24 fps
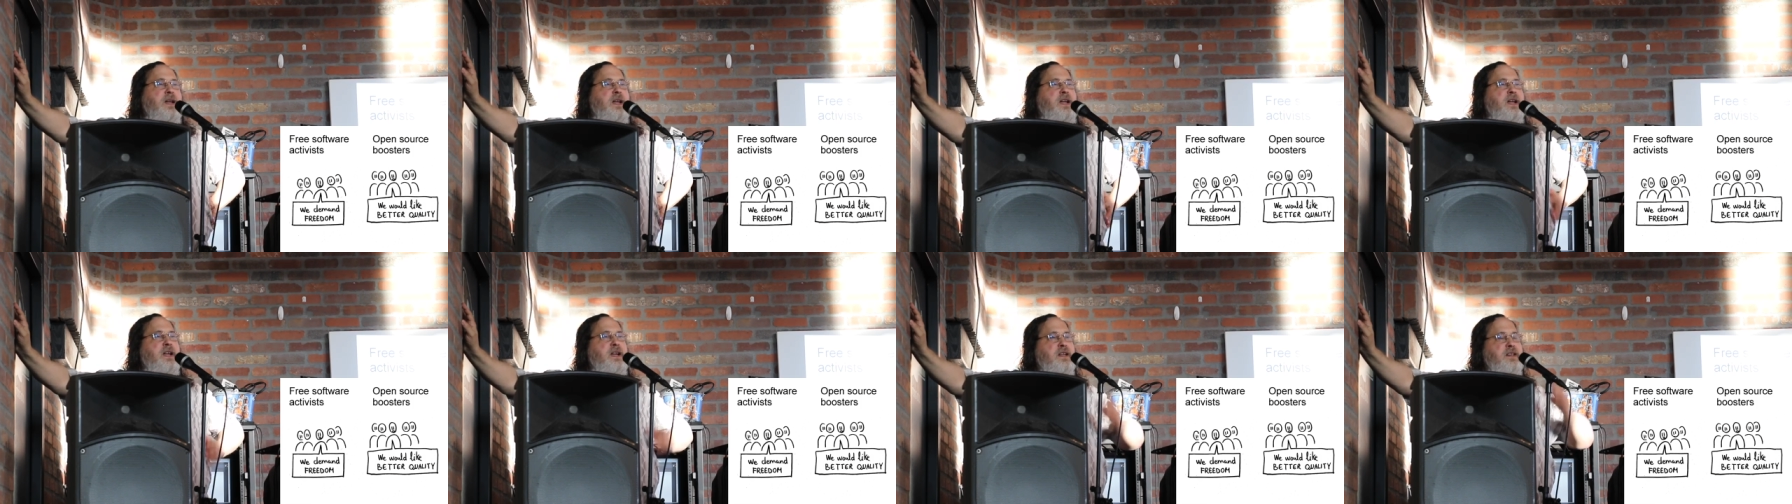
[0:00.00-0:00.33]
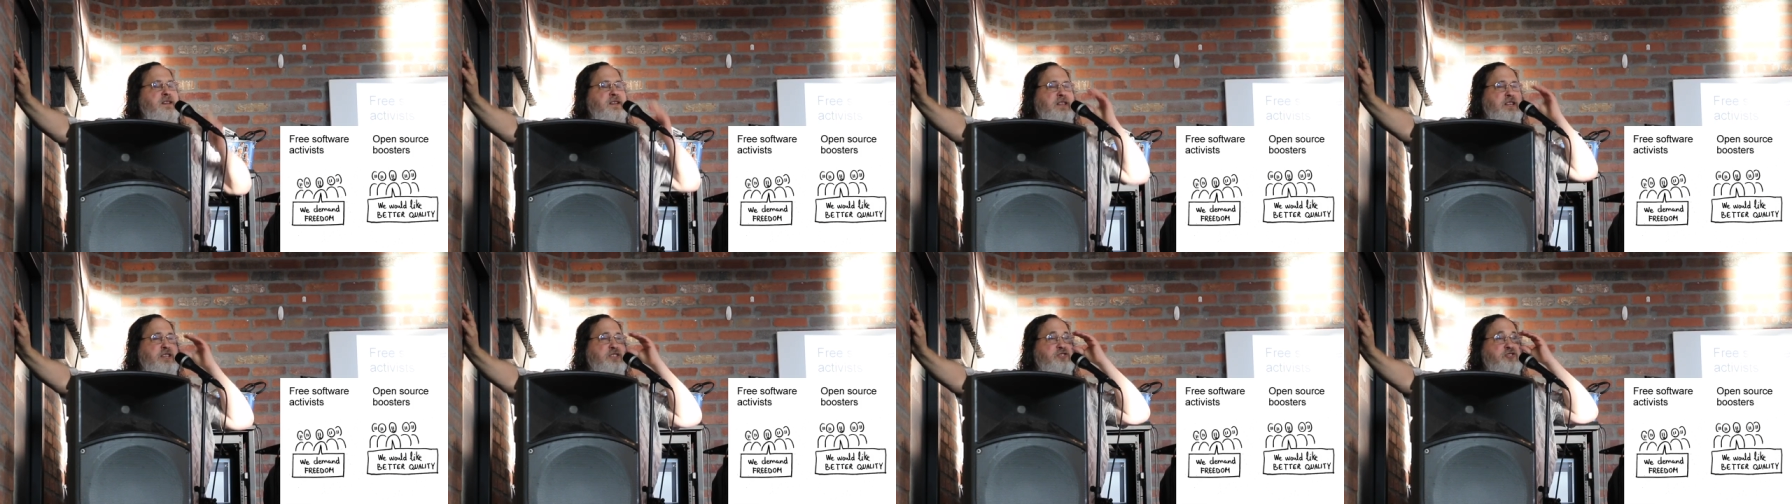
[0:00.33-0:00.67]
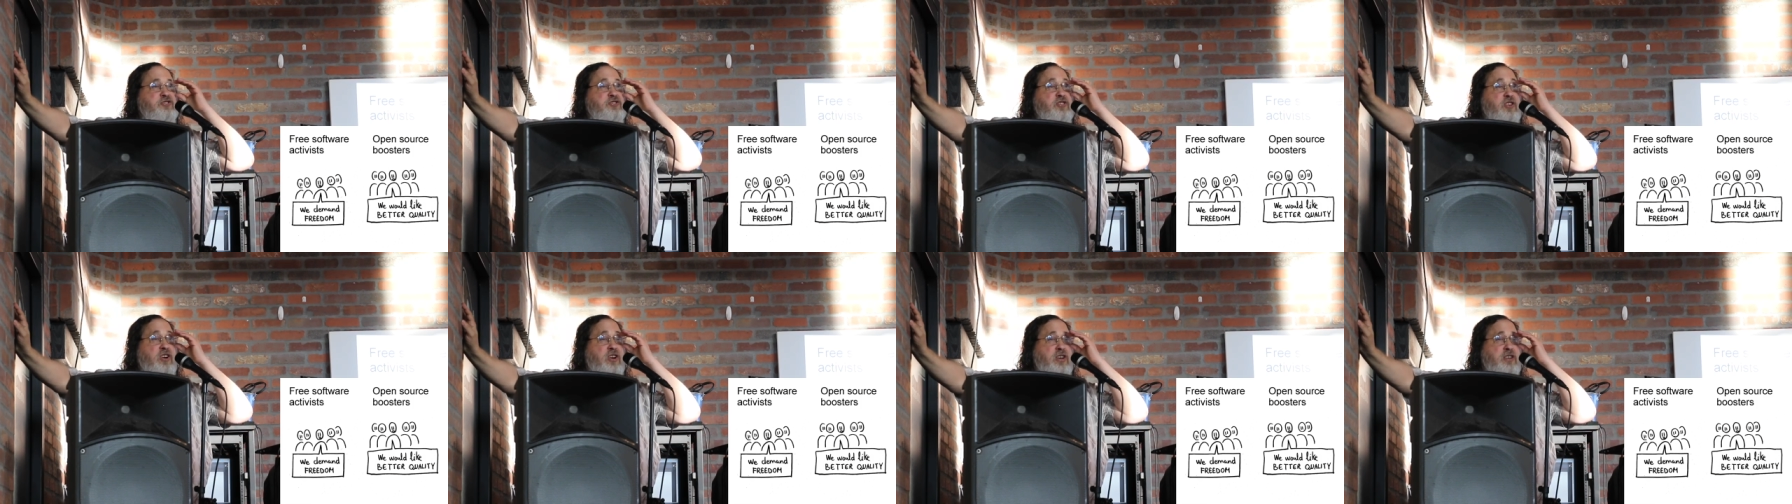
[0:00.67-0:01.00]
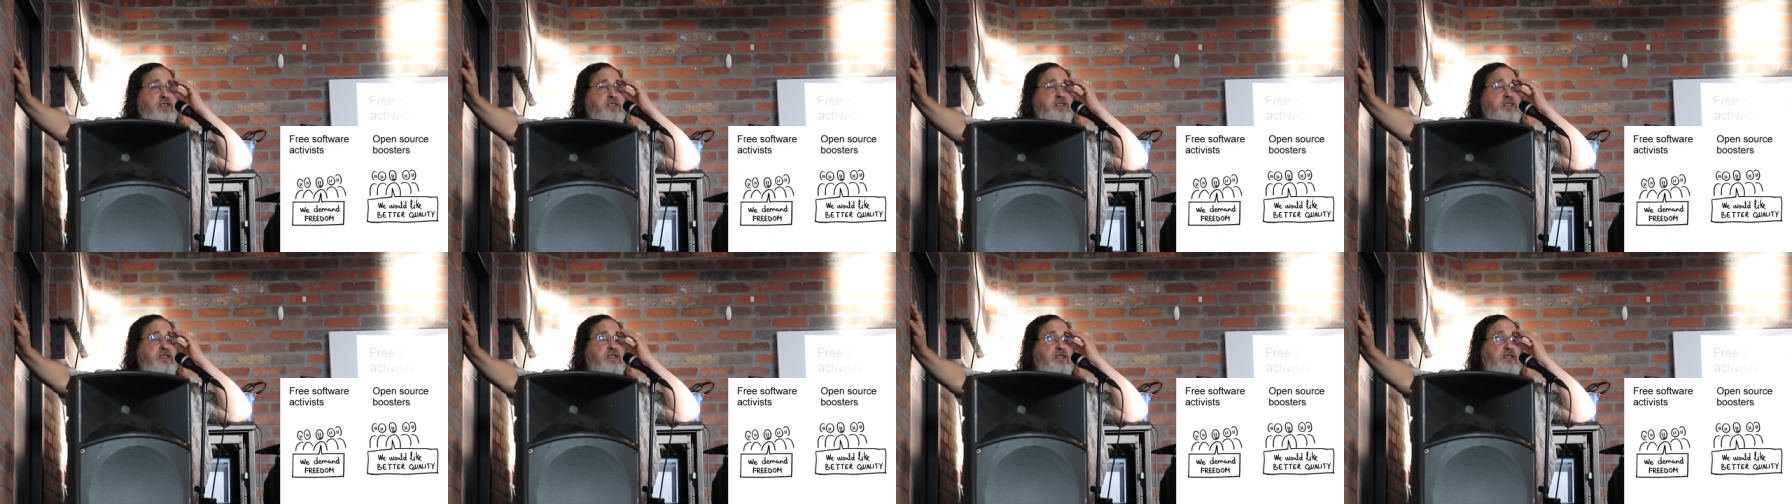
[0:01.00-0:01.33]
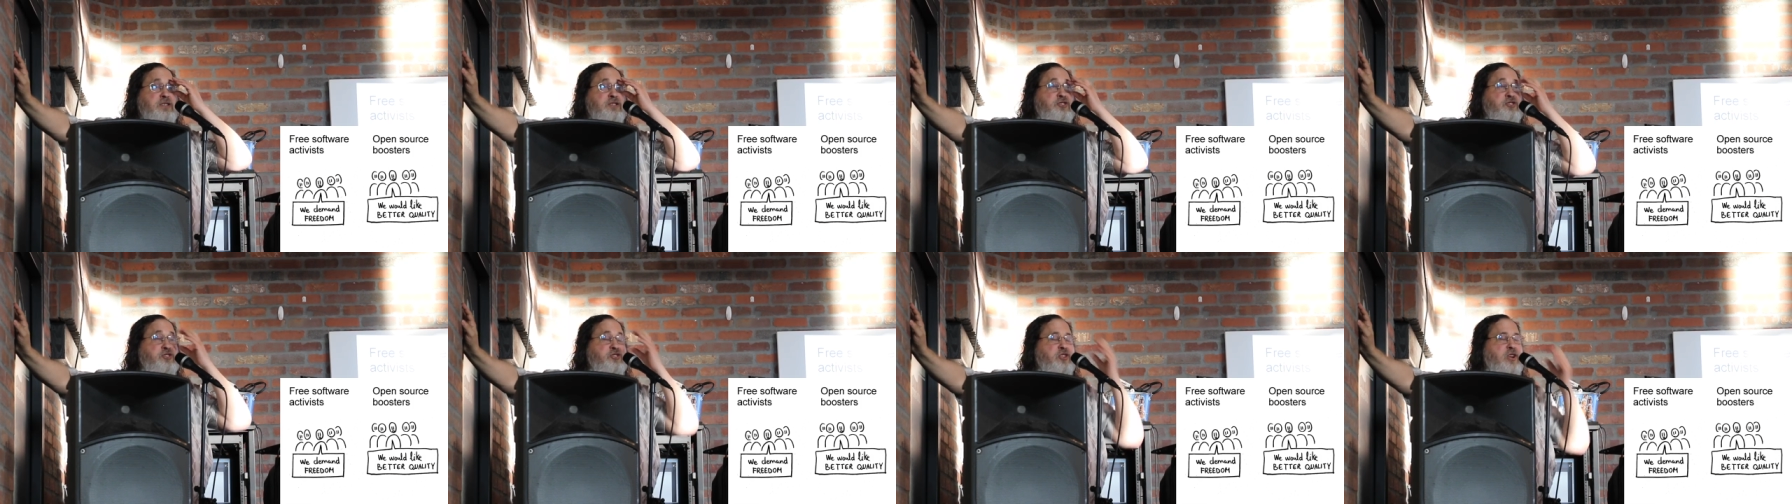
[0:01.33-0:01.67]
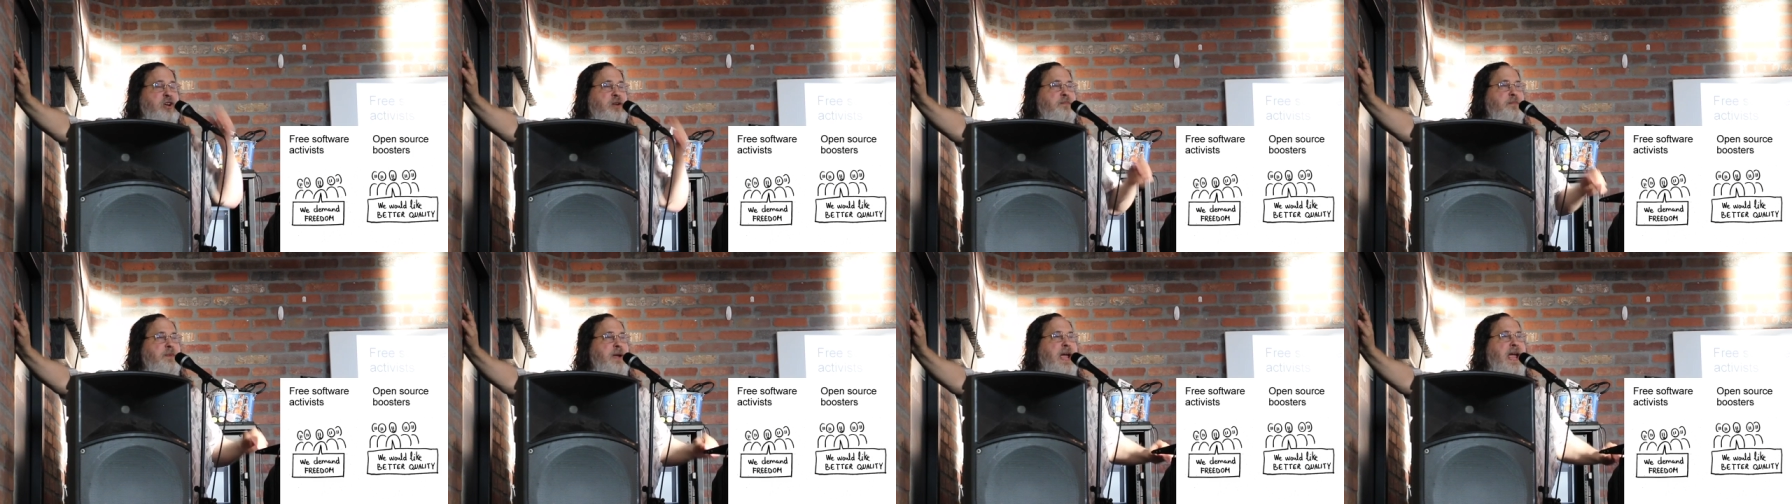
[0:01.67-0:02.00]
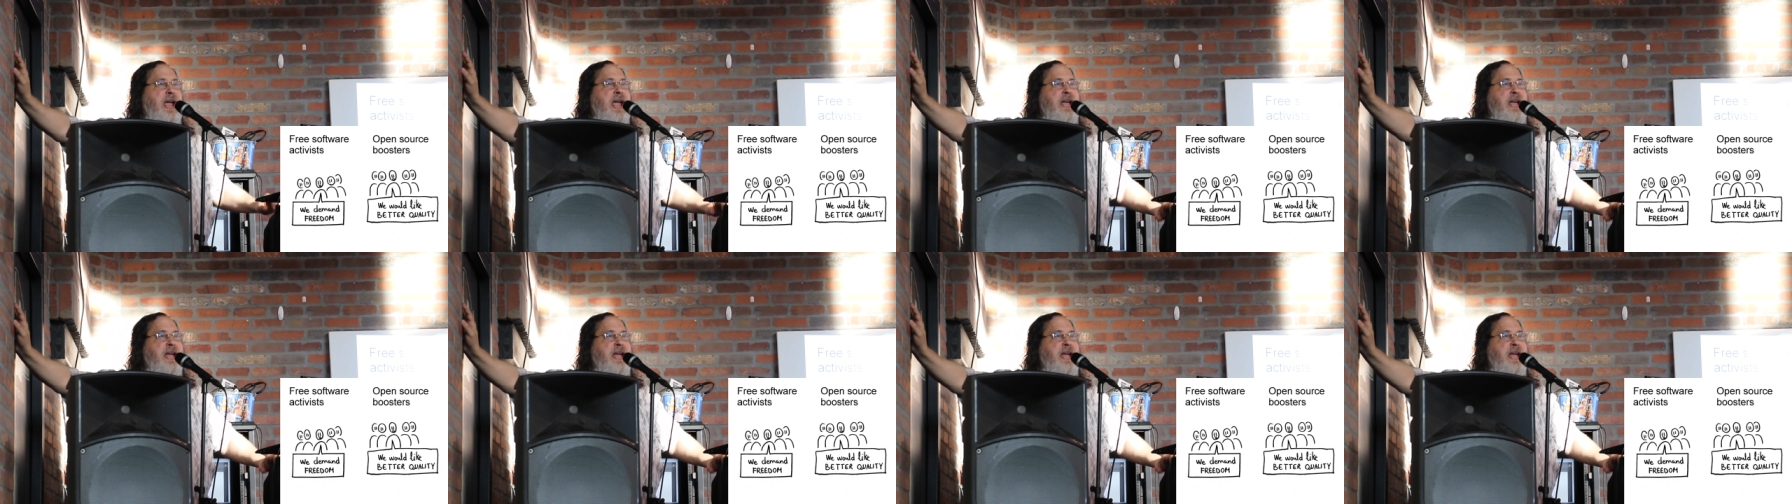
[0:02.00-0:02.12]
and it's done in some